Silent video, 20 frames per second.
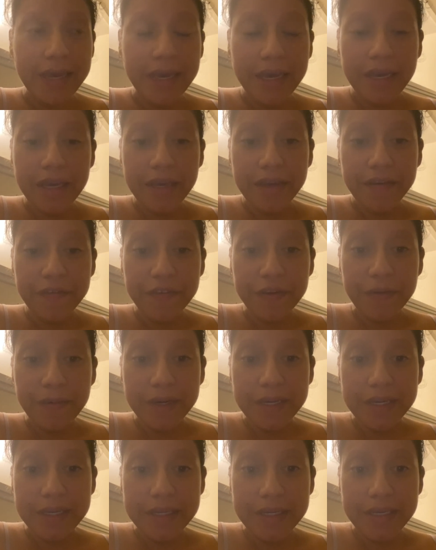Hi
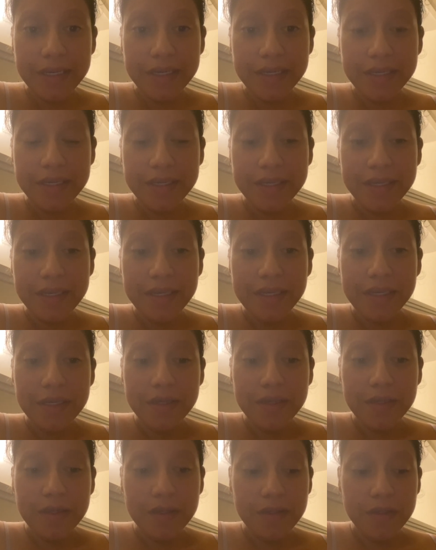everyone.
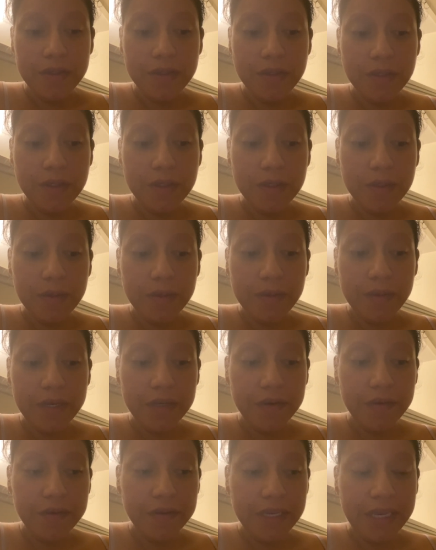So I
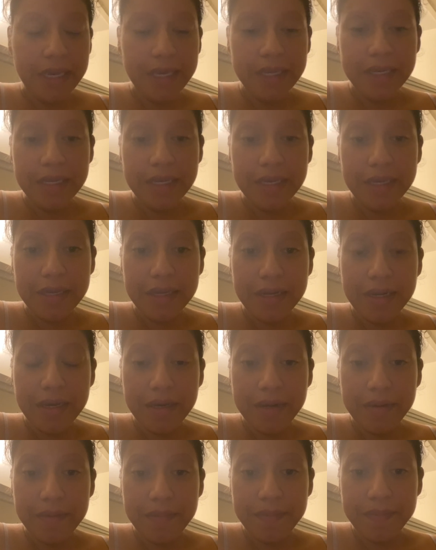created
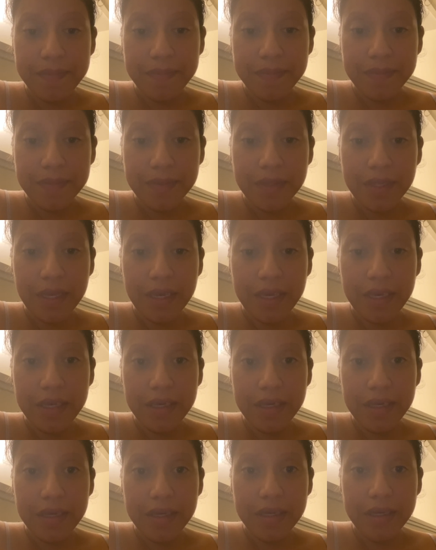
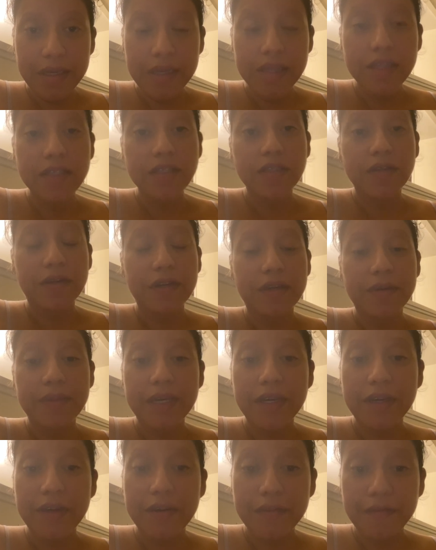a Instagram
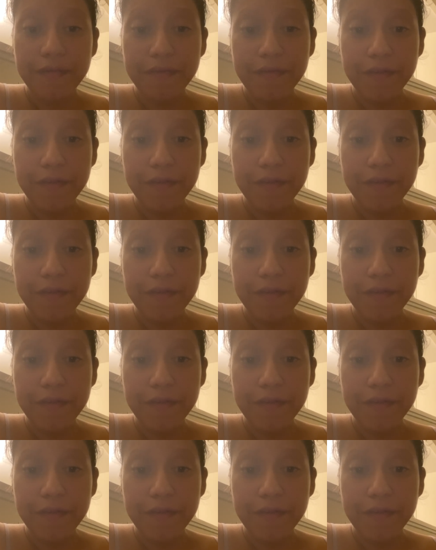account